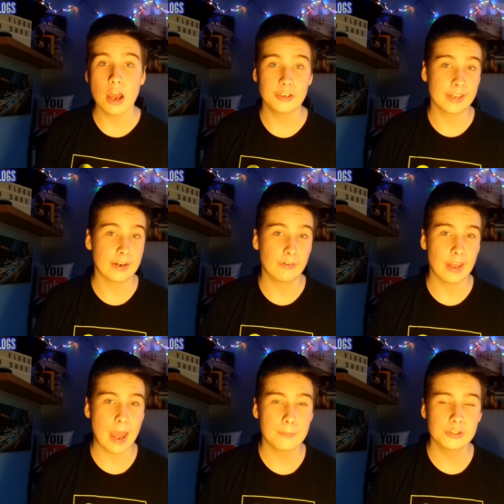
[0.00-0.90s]
uh, you can get it
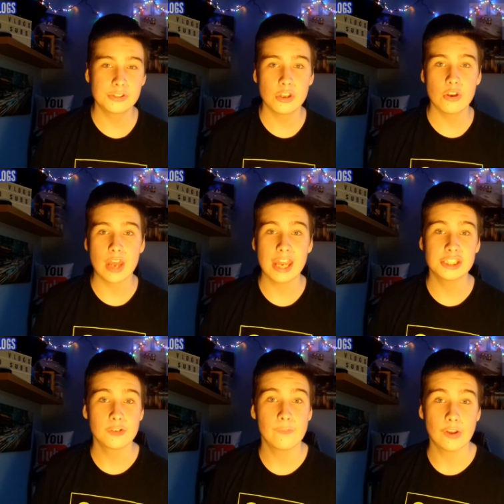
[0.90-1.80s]
on Amazon,
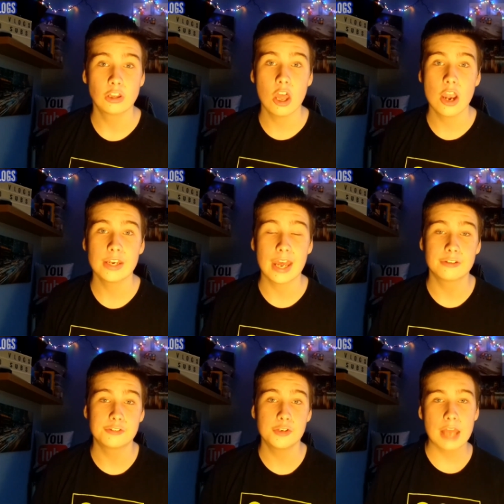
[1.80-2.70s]
HMV Online,
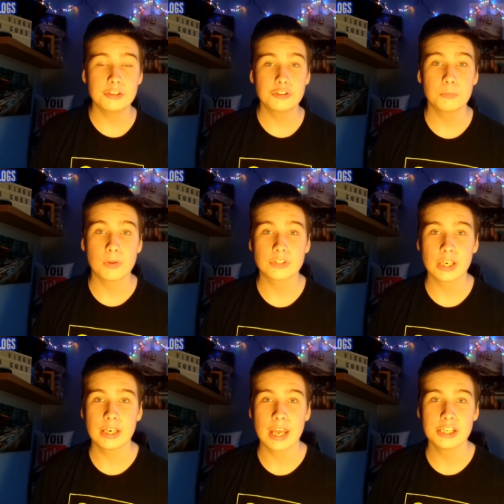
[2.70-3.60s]
and Zoom, and you should be able
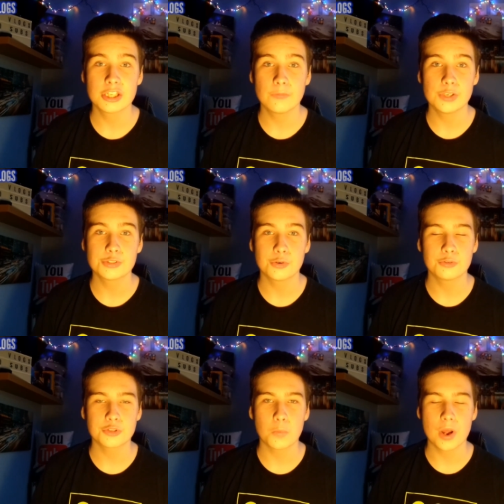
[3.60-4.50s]
to get it in HMV
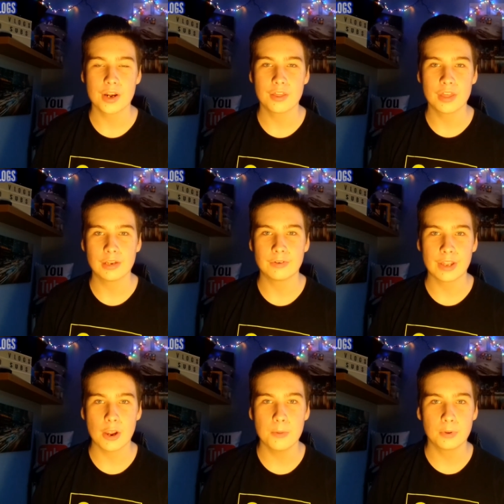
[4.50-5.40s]
stores when they
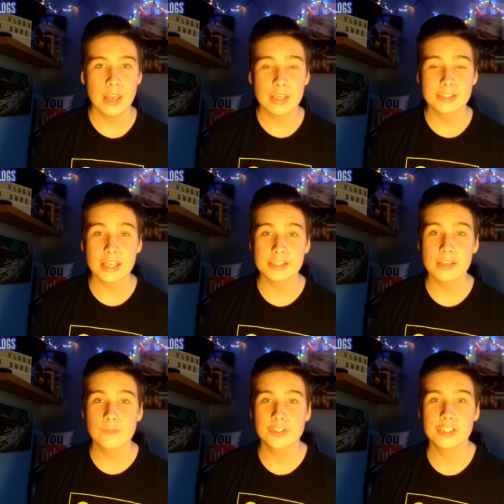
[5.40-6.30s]
reopen. So
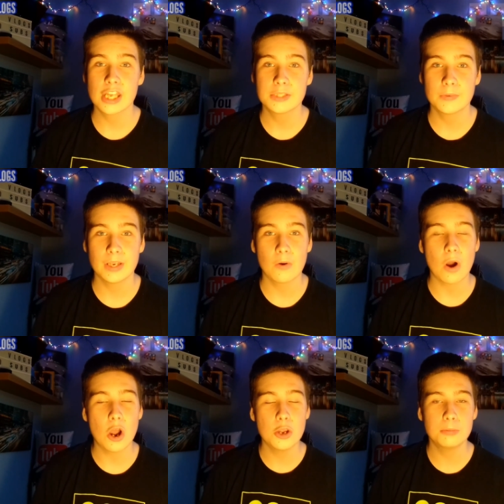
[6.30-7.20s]
that's it for today's video.
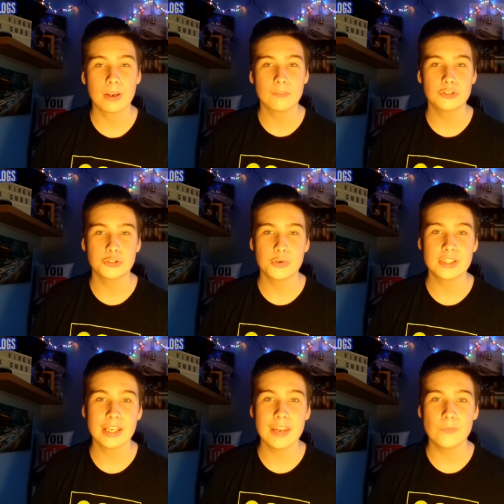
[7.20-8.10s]
I hope you have
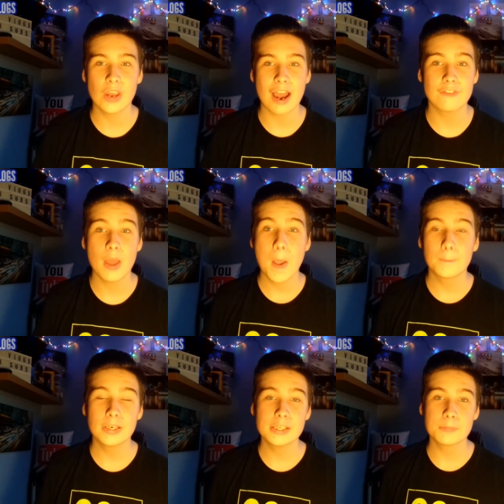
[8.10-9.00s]
enjoyed. If you have,
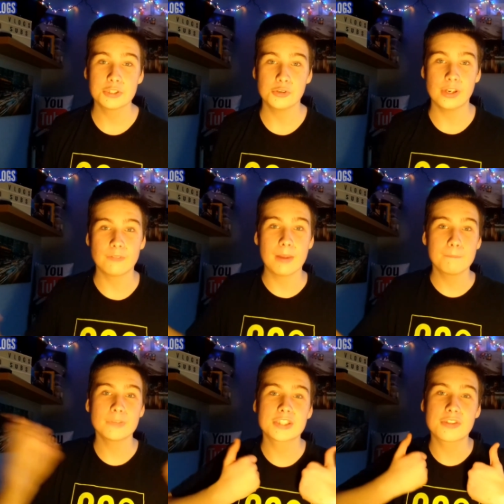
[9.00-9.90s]
please make sure you give
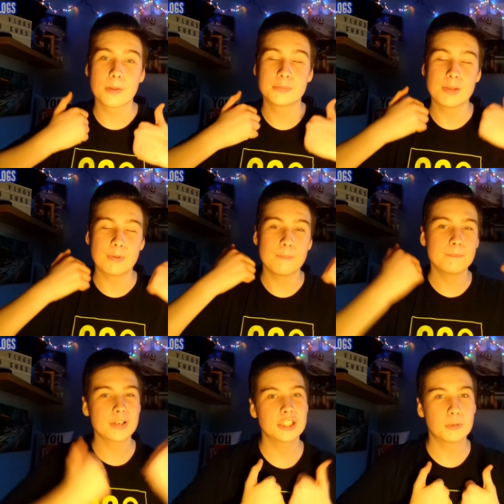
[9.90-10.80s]
a massive thumbs up. Be
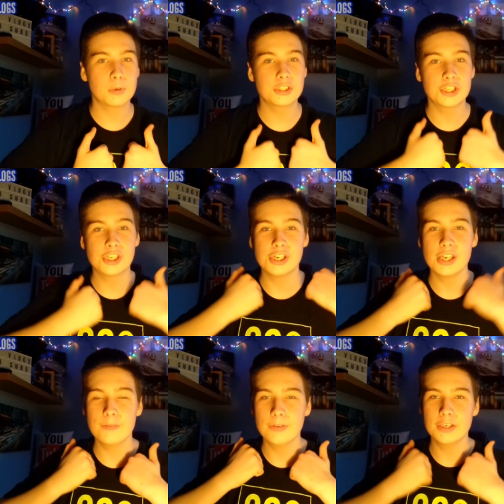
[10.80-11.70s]
massively
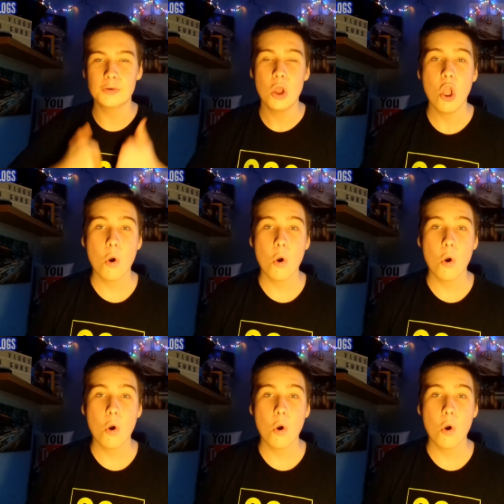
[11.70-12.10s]
appreciated if you do.